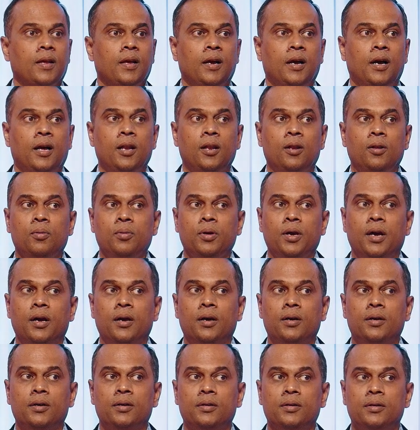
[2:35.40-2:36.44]
Hallelujah.
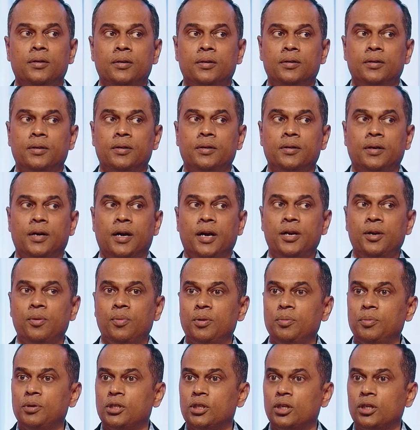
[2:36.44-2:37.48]
Are you
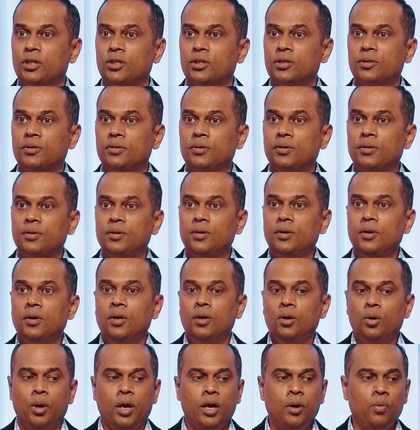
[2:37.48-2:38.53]
with me, church?
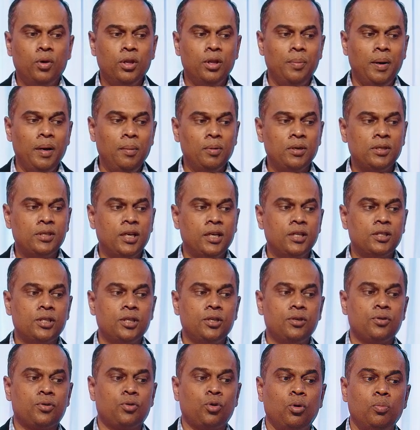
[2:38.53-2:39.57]
Look at what the Bible says
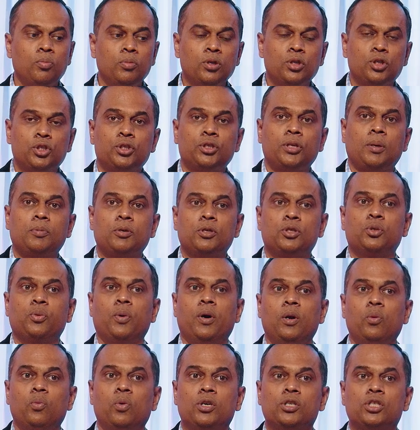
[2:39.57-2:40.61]
in Romans chapter
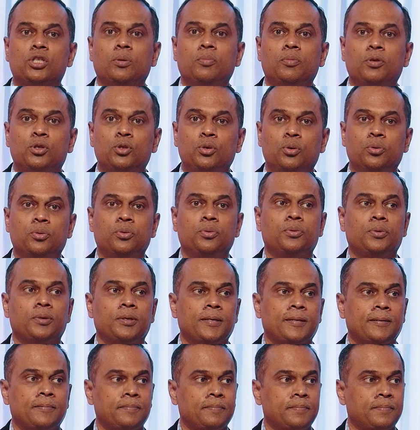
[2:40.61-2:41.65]
12, verse number 2.
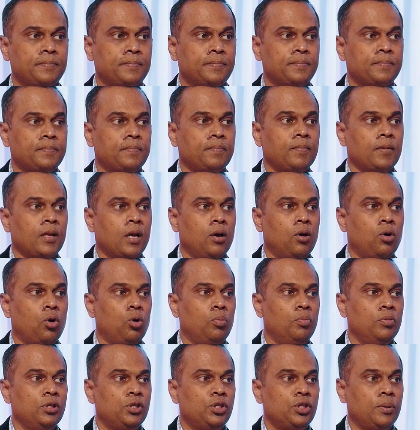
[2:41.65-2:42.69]

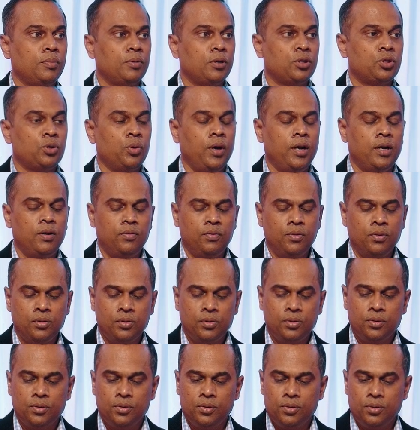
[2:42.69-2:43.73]
Romans chapter 12,
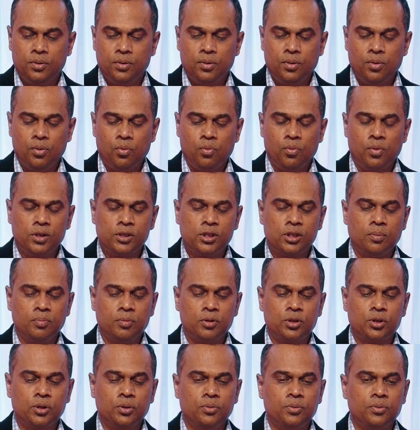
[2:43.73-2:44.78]
verse number
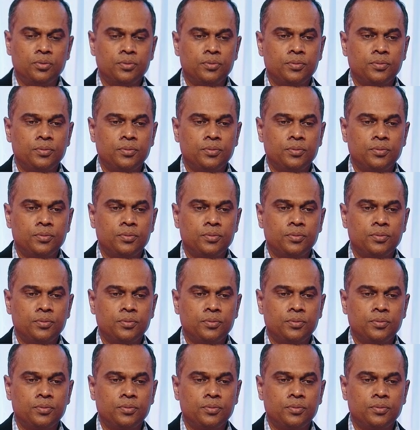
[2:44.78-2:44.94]
2.